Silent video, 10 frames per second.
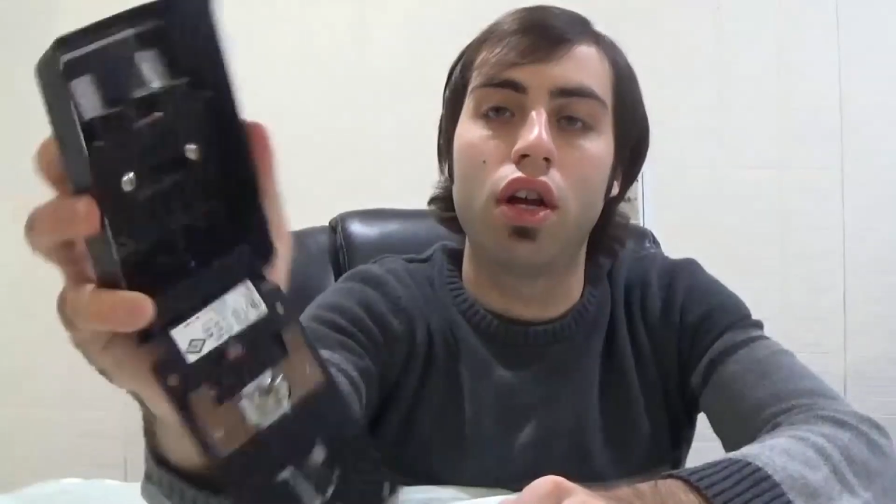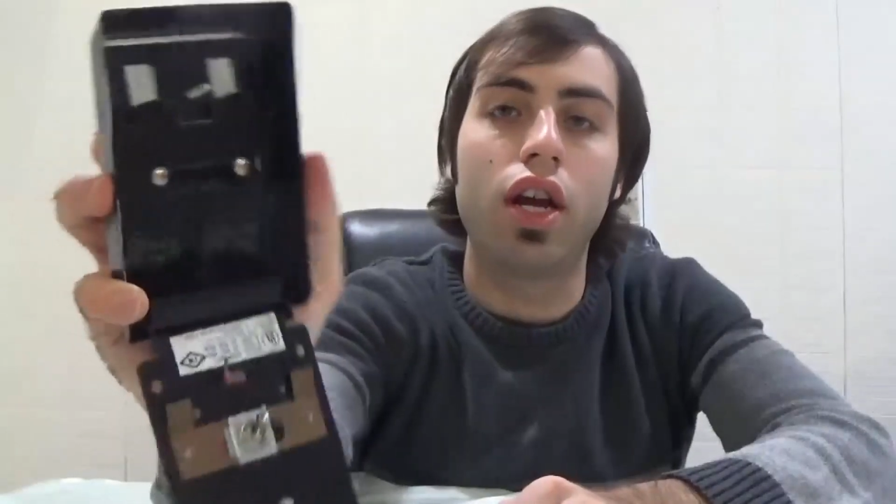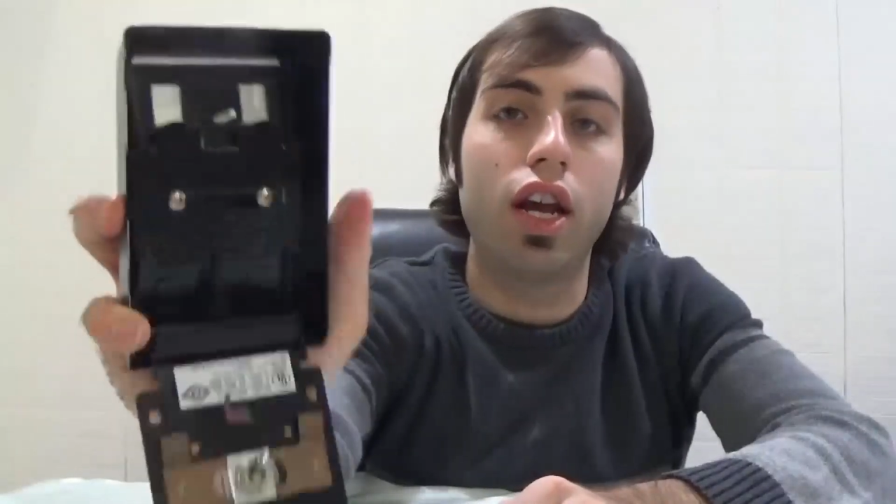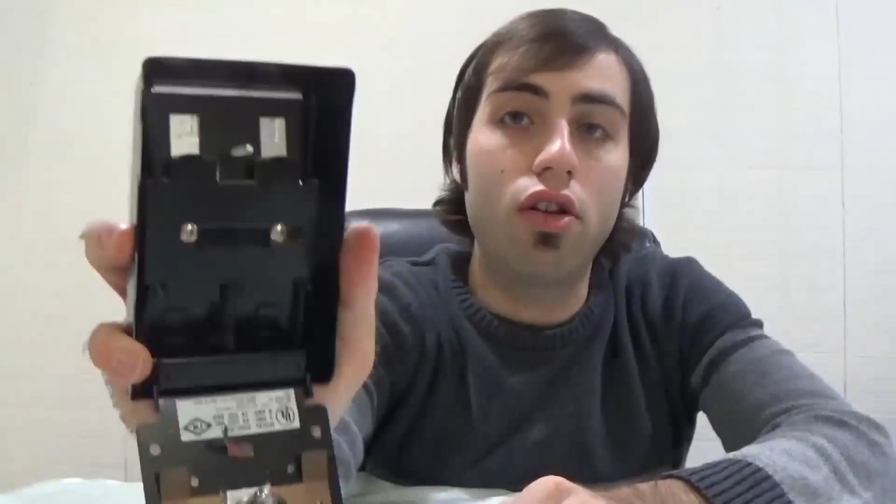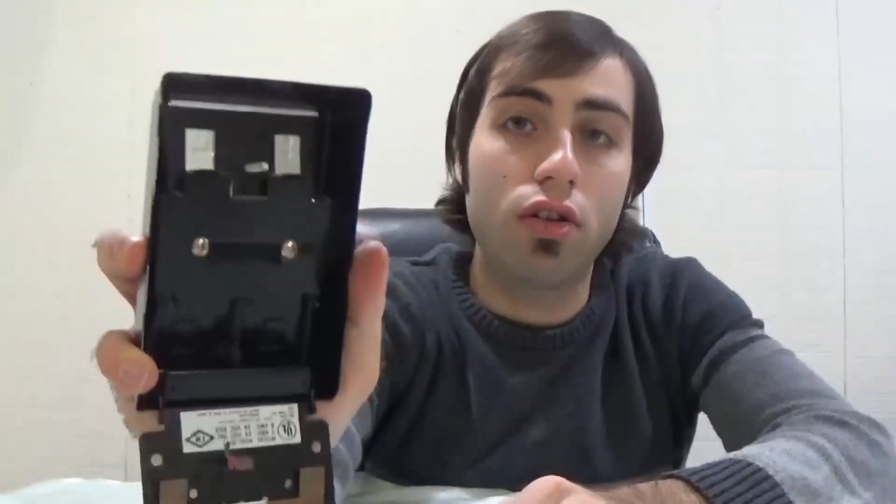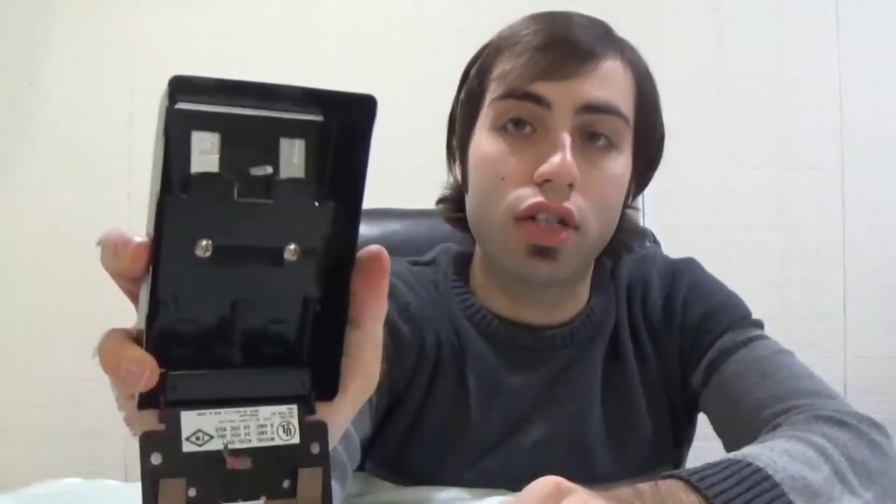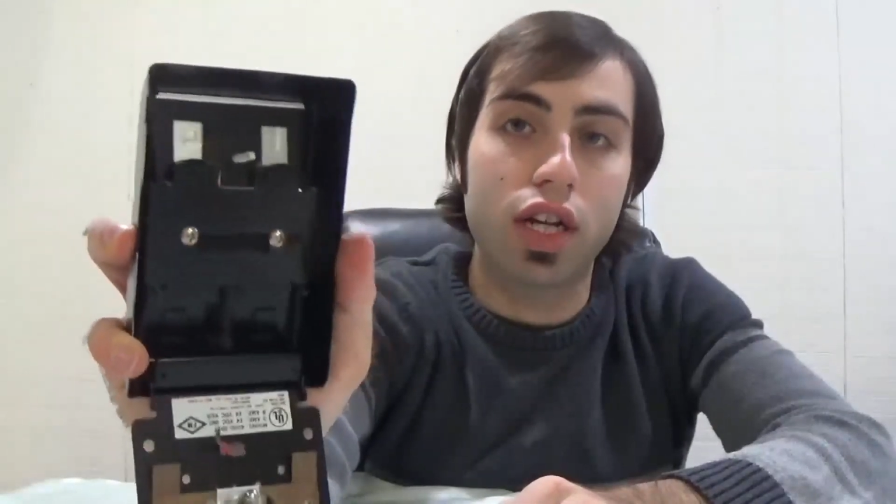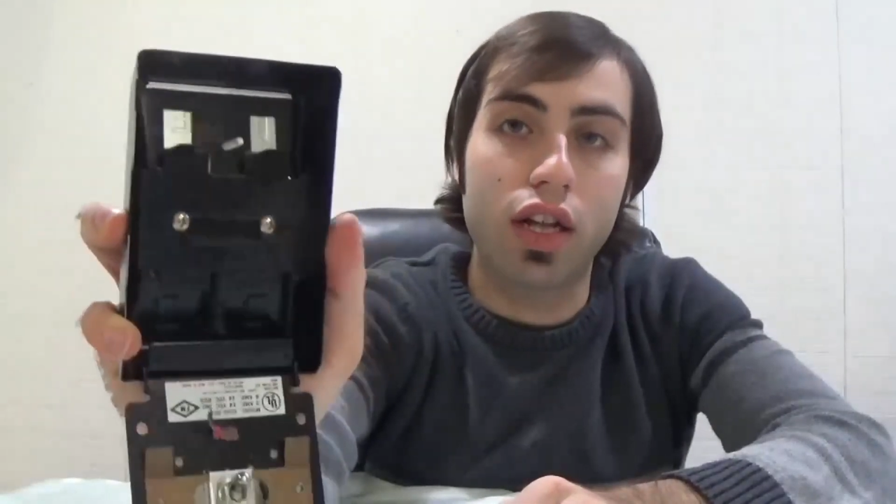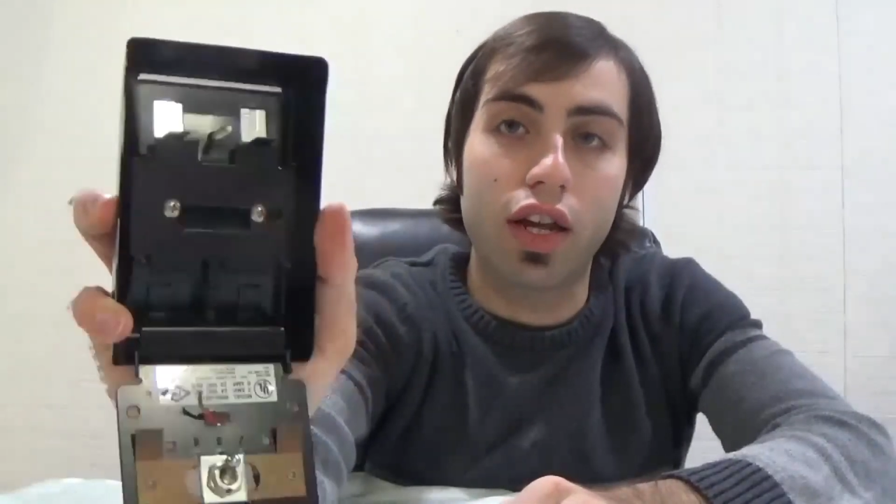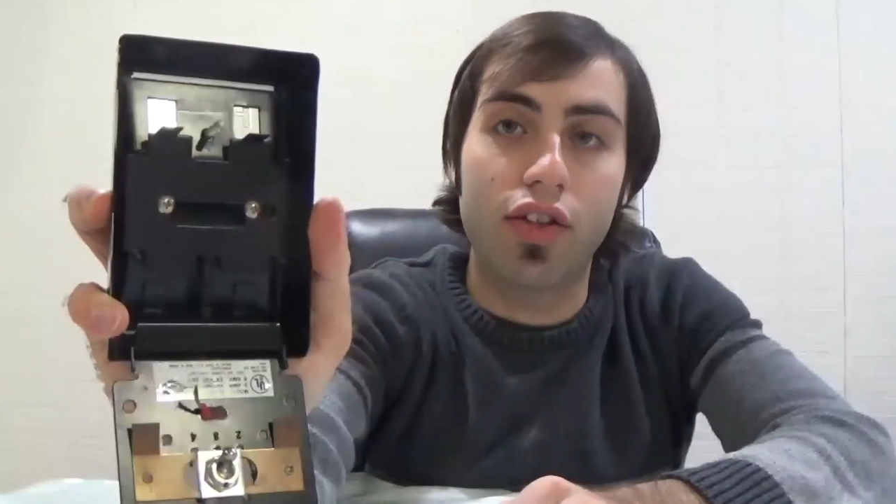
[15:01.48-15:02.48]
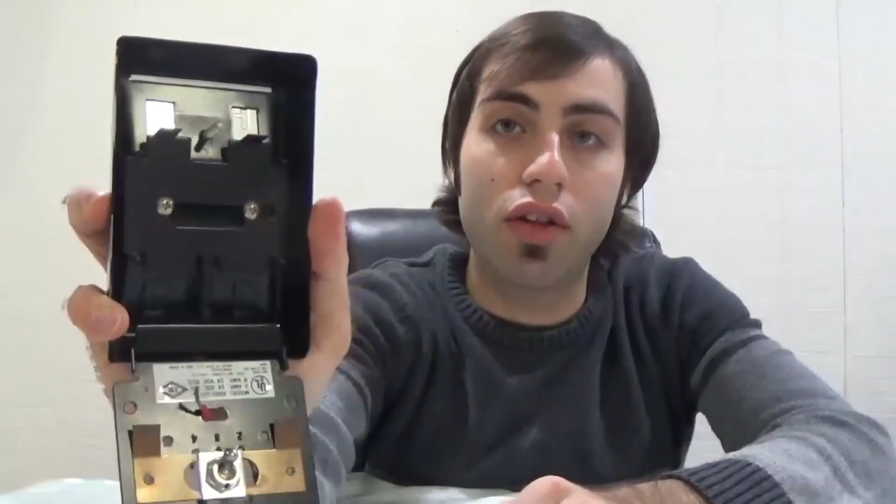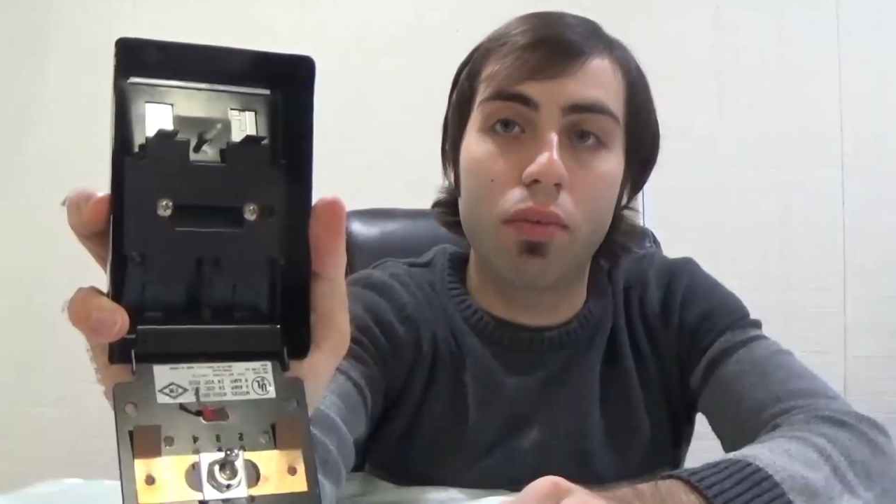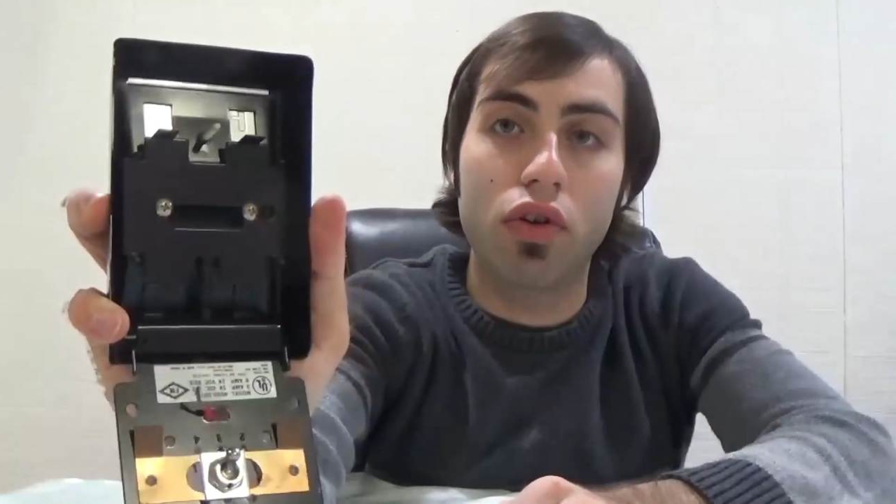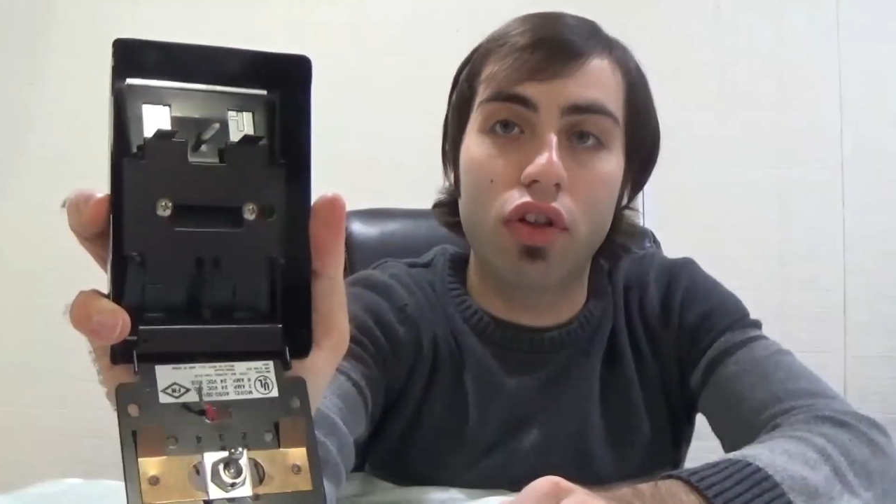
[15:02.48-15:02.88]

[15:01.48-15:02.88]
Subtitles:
Interestingly, this pull